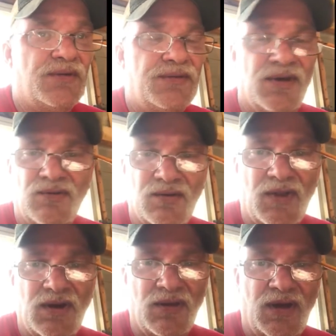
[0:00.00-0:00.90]
Doesn't look
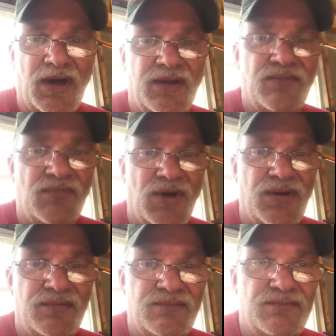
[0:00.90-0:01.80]
like a lot, but
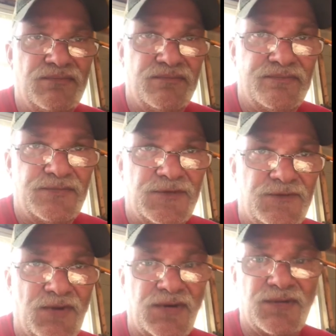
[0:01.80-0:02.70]

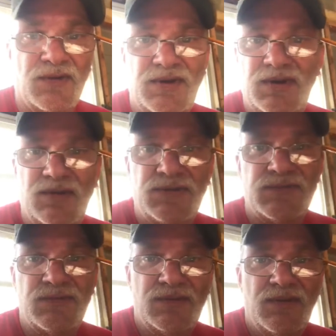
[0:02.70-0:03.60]
structurally it is.
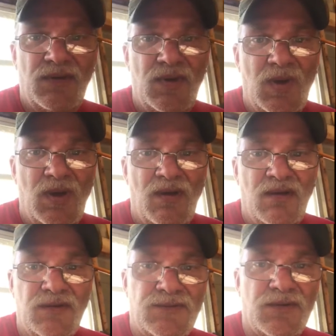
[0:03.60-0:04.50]

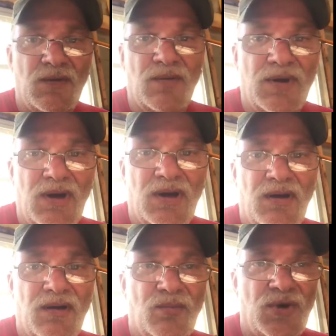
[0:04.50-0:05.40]
So
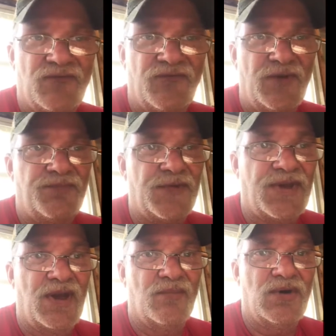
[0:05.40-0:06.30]
I'm gonna flip the
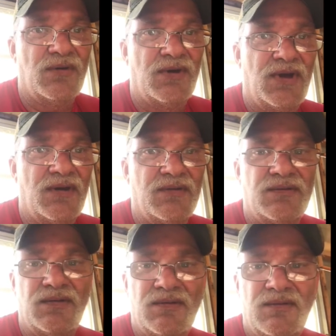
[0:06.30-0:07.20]
camera
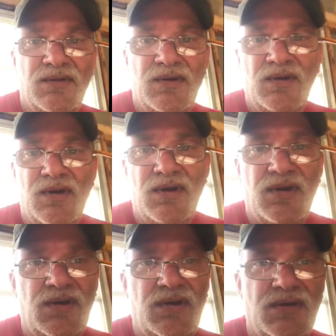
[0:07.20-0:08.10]
around
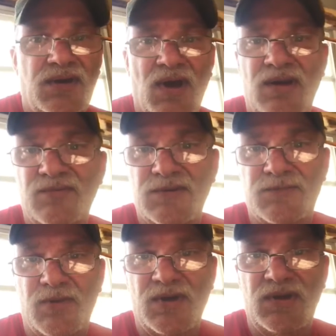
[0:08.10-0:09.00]
and kind of
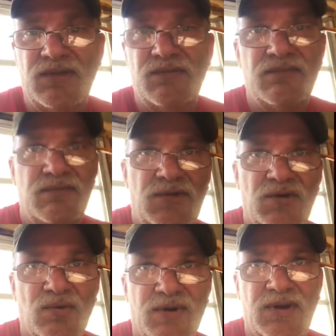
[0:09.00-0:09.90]
explain, you
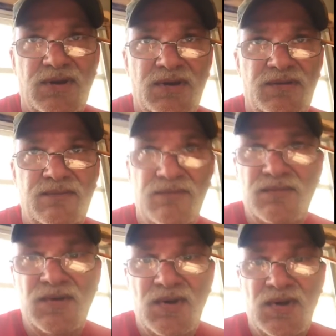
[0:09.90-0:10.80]
know, what I did
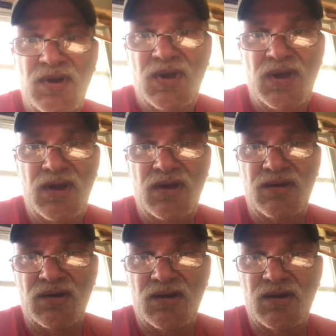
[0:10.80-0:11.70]

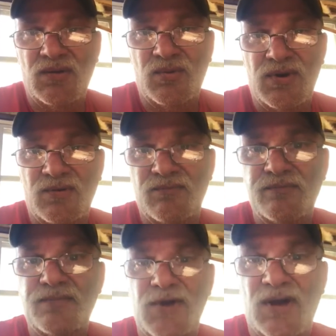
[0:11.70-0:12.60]
and what I've
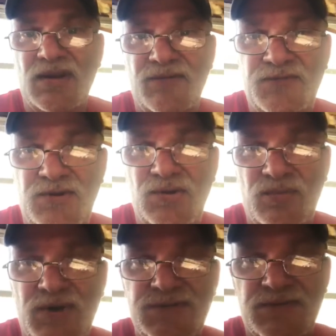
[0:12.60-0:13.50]
got left to do the
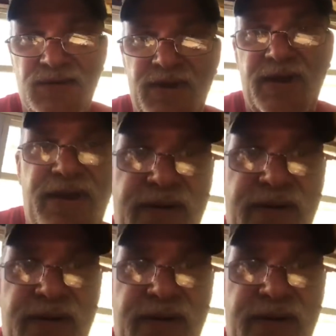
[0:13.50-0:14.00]
rest of the day.